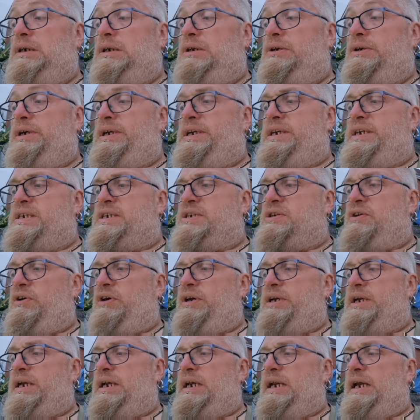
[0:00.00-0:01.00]
looking
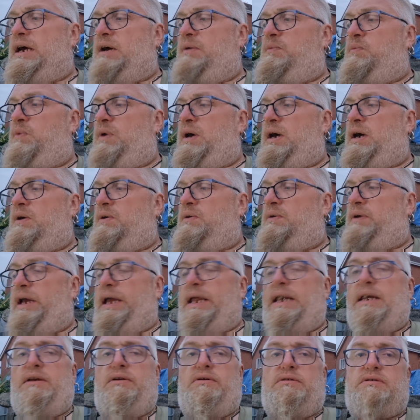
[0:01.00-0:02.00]
decidedly unwell.
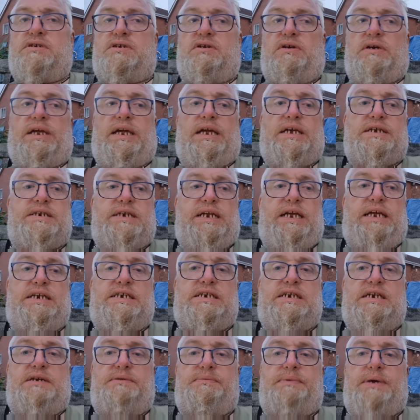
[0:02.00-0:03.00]
He looks like he hasn't
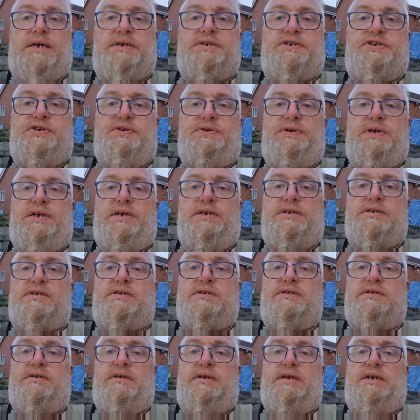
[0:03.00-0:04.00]
eaten in about 2 years.
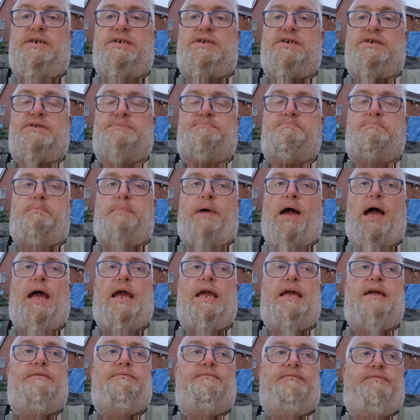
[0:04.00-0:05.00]
He's just
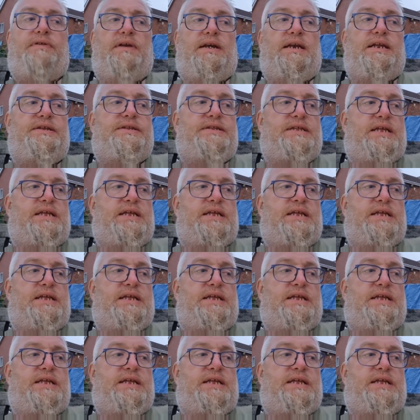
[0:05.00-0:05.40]
painfully